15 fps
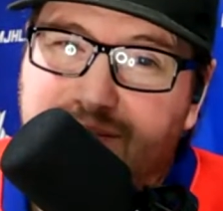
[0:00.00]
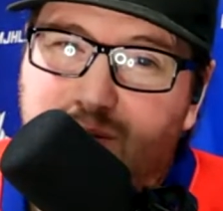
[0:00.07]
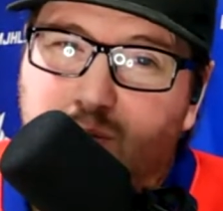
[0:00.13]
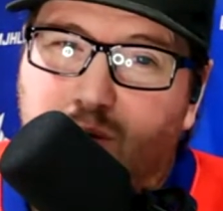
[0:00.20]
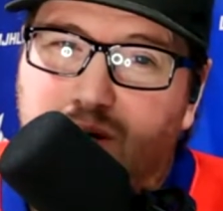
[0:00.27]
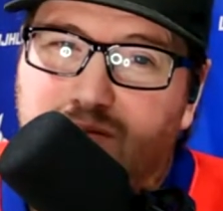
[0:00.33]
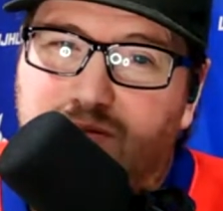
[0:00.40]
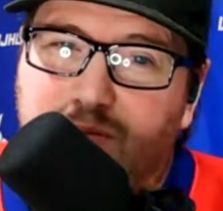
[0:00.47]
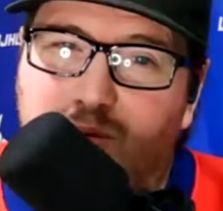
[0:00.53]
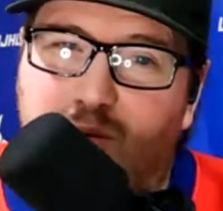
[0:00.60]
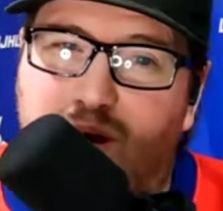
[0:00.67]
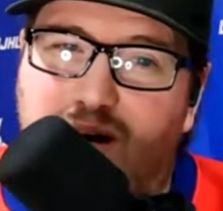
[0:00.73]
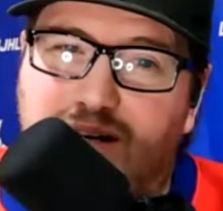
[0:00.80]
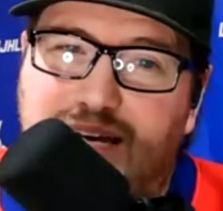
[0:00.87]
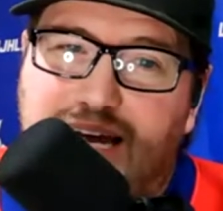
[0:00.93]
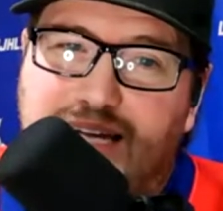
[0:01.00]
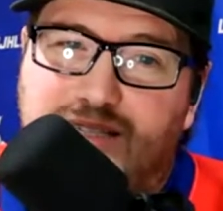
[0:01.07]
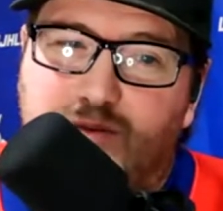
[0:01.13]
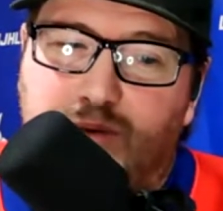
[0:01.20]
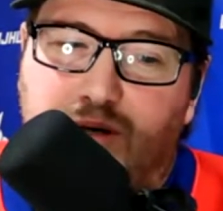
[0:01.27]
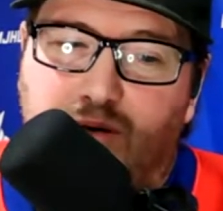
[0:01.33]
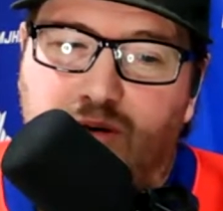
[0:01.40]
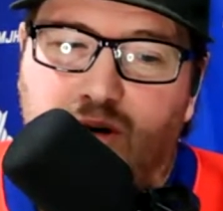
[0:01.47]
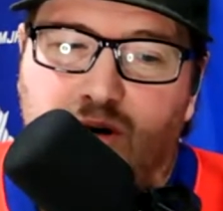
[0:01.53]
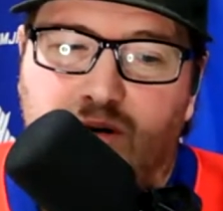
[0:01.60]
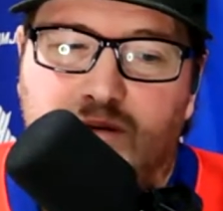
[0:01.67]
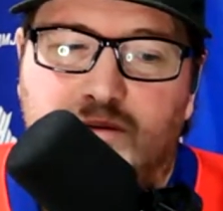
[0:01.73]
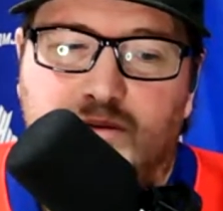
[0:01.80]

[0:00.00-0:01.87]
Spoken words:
one from the Wildcats. We don't know.